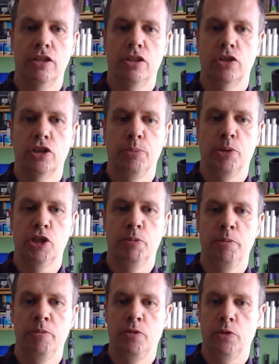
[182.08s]
as good as
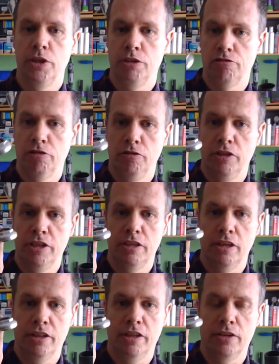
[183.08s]
possible before you screw this
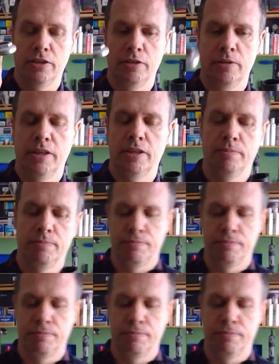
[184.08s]
little thing onto it.